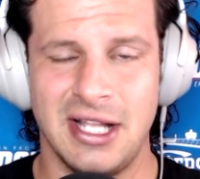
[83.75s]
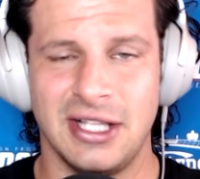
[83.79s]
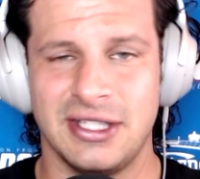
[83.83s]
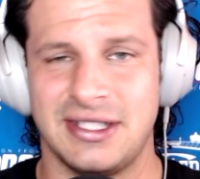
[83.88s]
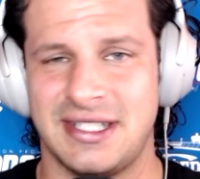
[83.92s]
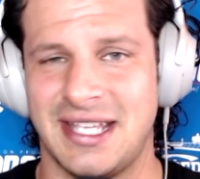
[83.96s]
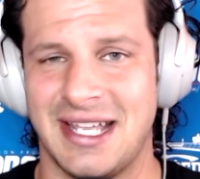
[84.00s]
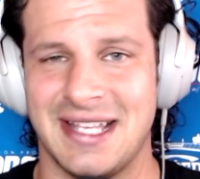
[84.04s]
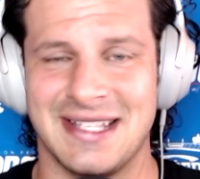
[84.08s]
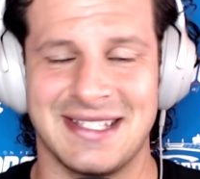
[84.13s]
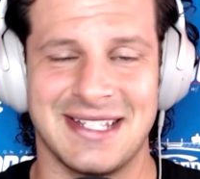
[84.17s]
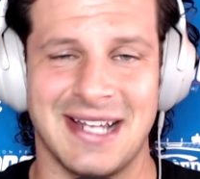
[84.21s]

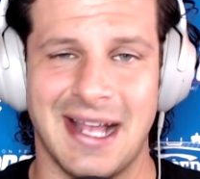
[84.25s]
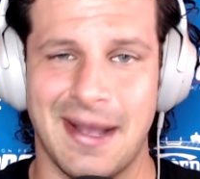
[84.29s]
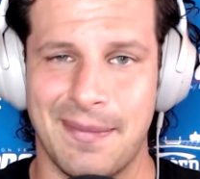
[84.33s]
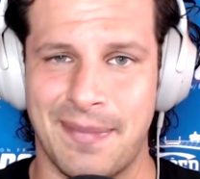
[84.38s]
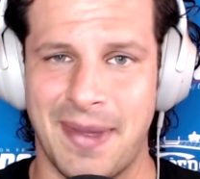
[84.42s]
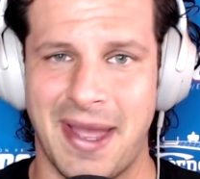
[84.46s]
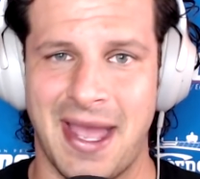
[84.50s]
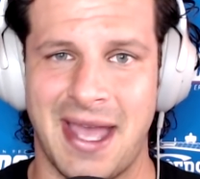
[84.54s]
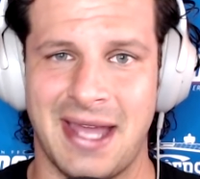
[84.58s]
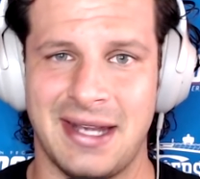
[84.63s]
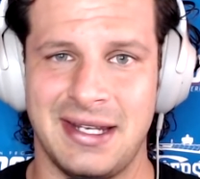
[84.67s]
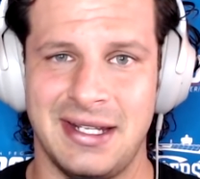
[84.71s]
10's not
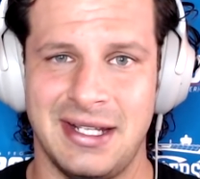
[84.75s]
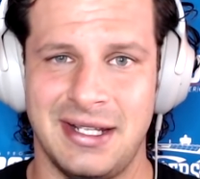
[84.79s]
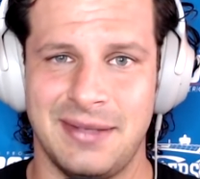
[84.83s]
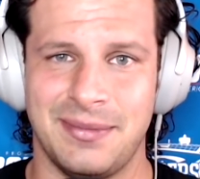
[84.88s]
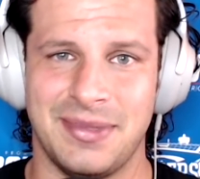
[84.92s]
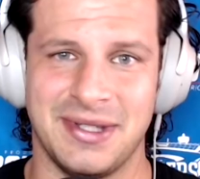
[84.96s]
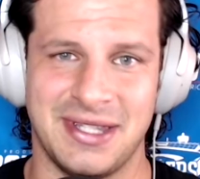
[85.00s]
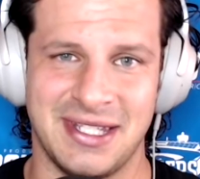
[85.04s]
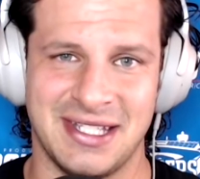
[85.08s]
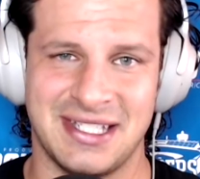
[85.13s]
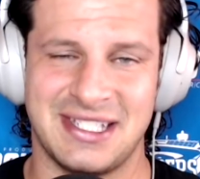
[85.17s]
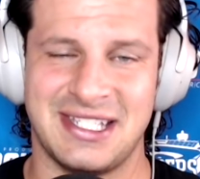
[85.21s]
bad, but
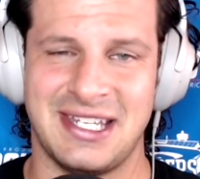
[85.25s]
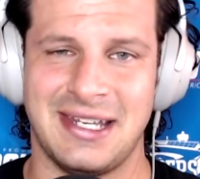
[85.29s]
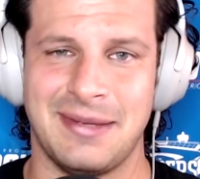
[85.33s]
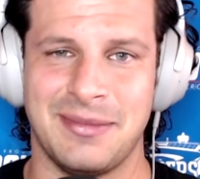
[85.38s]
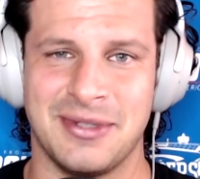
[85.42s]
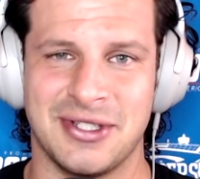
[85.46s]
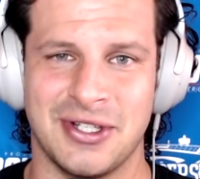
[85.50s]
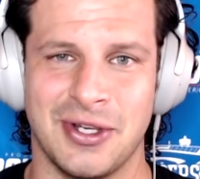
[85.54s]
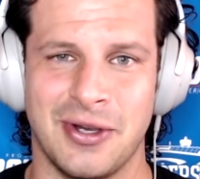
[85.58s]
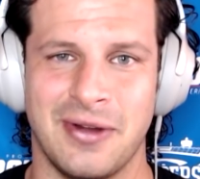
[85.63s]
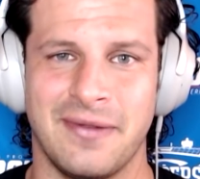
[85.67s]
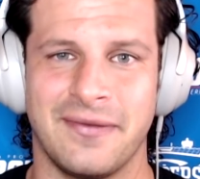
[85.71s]
this team is
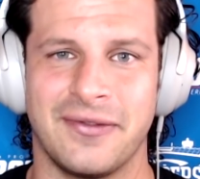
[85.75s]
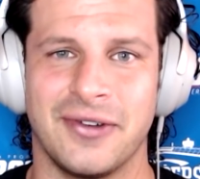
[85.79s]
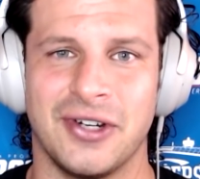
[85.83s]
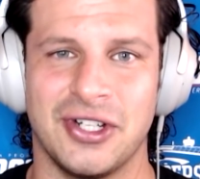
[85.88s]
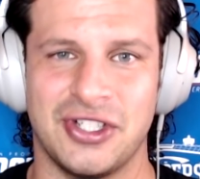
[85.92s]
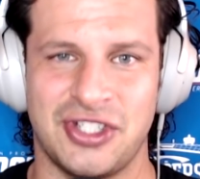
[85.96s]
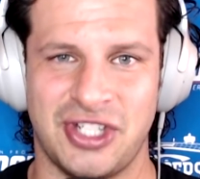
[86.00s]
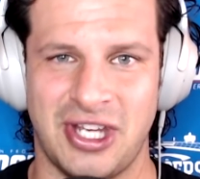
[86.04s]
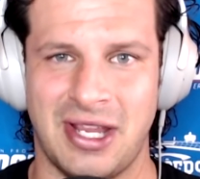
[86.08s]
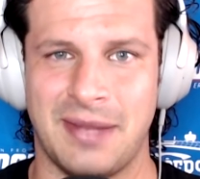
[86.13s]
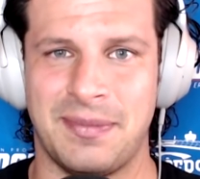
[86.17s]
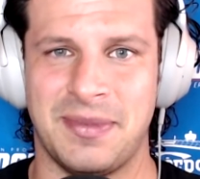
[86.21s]
going for a
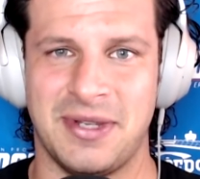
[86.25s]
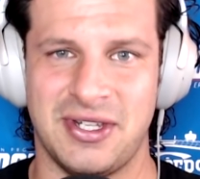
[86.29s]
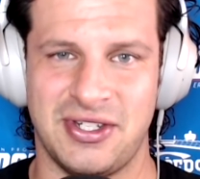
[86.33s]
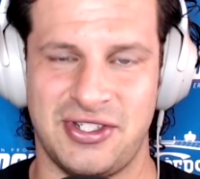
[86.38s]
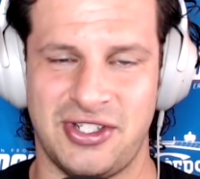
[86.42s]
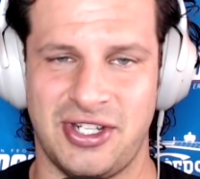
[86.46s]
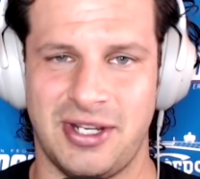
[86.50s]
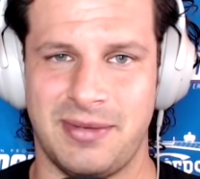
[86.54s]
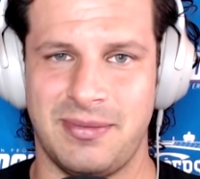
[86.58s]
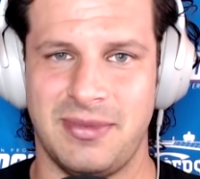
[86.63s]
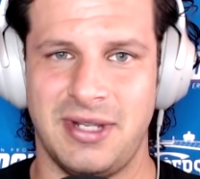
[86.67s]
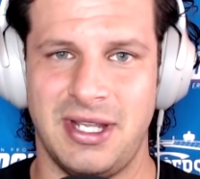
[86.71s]

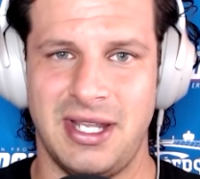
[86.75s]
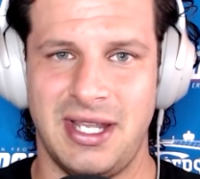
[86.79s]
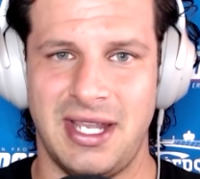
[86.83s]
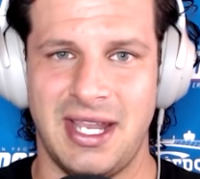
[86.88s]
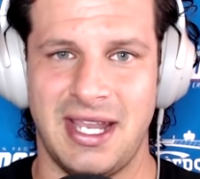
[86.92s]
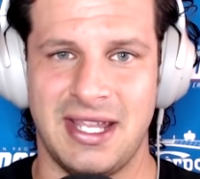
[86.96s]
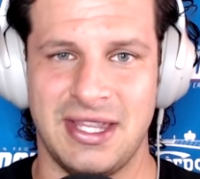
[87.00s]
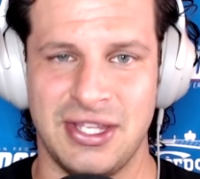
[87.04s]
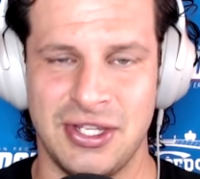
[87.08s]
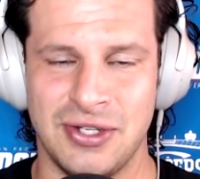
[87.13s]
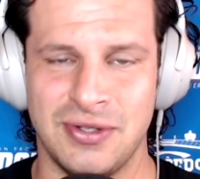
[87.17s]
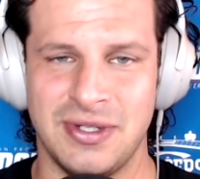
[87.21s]
championship
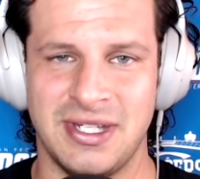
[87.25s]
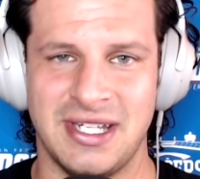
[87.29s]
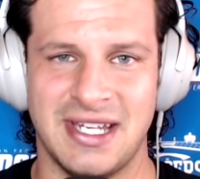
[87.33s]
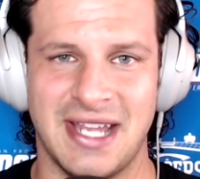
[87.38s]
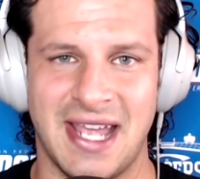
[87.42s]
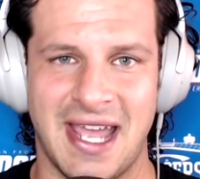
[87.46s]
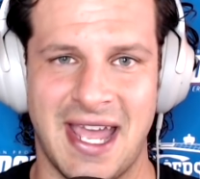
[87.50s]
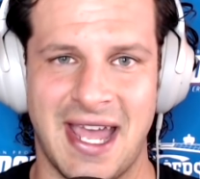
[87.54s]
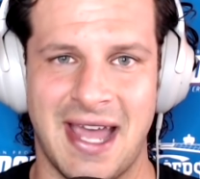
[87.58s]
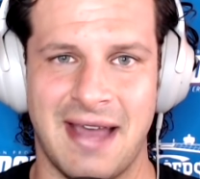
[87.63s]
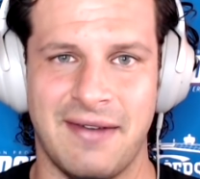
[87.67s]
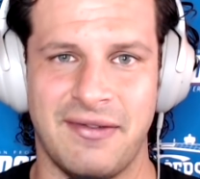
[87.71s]
and you need to
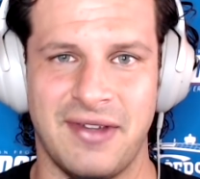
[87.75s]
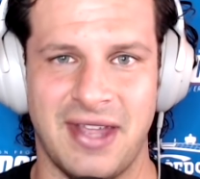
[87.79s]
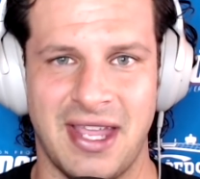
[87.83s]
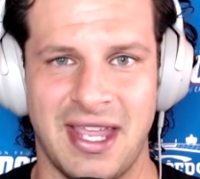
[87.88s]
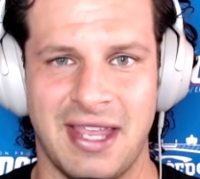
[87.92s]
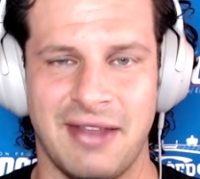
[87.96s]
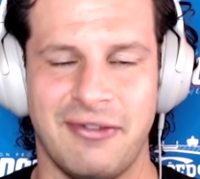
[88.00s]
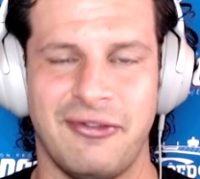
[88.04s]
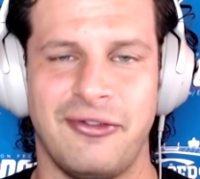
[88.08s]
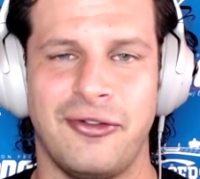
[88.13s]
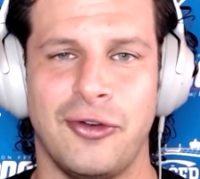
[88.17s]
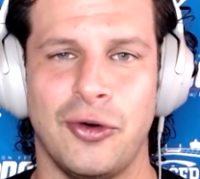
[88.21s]
have a
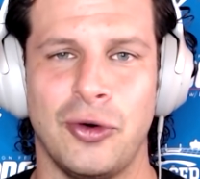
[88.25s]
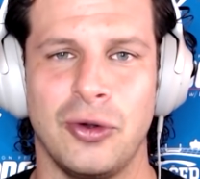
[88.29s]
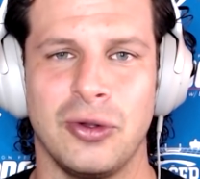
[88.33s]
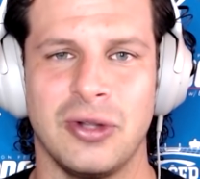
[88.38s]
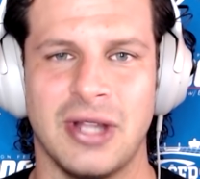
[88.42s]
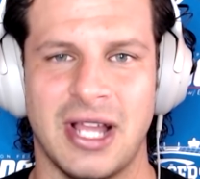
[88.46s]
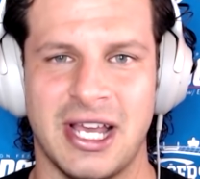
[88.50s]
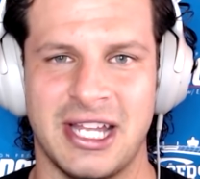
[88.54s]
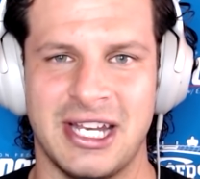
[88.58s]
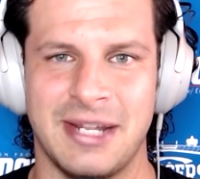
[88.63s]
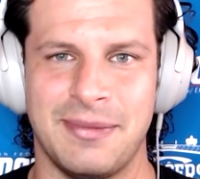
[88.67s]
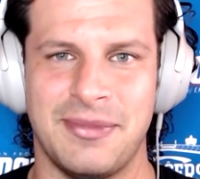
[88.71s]
full
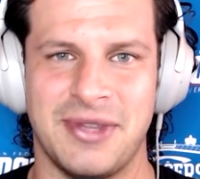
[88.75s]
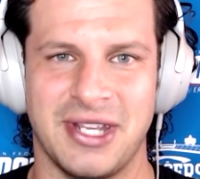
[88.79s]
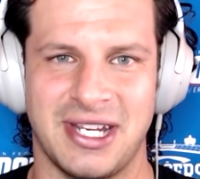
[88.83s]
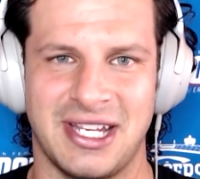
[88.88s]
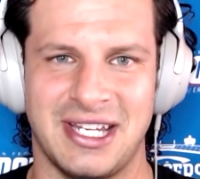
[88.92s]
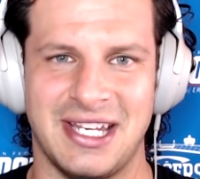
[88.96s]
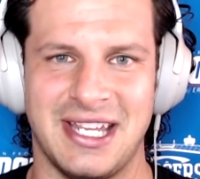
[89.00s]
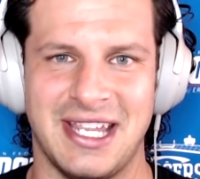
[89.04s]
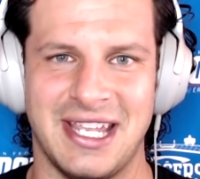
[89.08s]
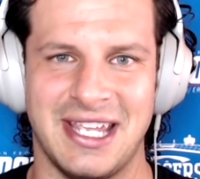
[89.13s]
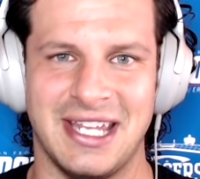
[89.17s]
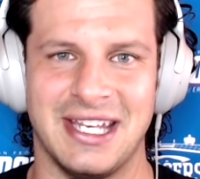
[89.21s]
lineup that can
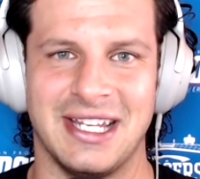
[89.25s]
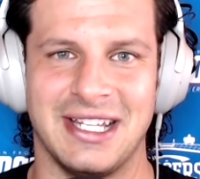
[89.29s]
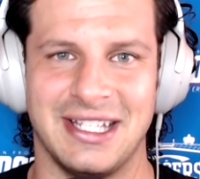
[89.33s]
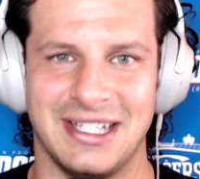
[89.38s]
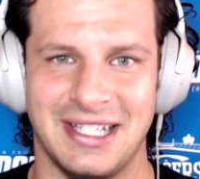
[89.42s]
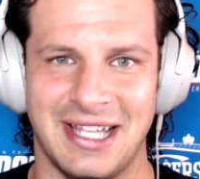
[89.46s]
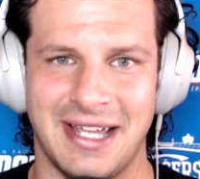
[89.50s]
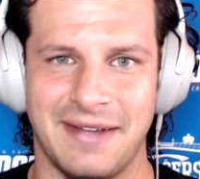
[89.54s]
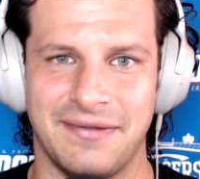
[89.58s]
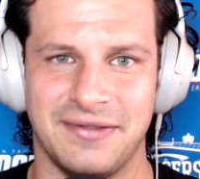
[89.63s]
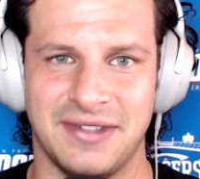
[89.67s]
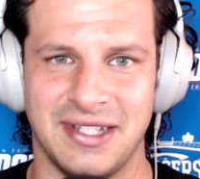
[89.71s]
hit
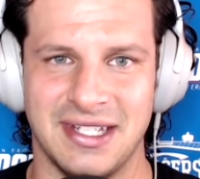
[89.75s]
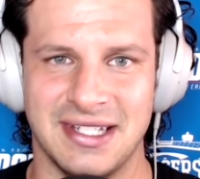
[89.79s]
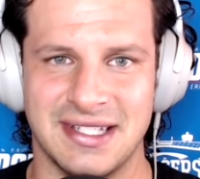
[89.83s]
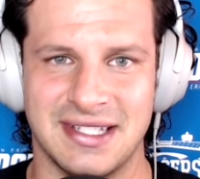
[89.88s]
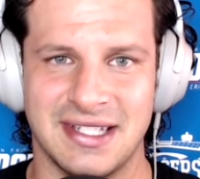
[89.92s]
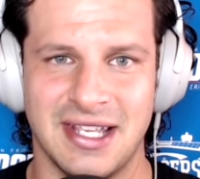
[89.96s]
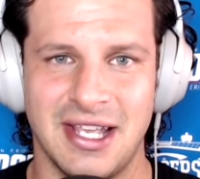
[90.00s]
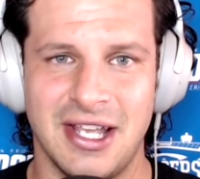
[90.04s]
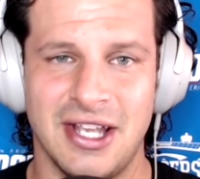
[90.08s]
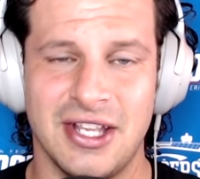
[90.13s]
lefties.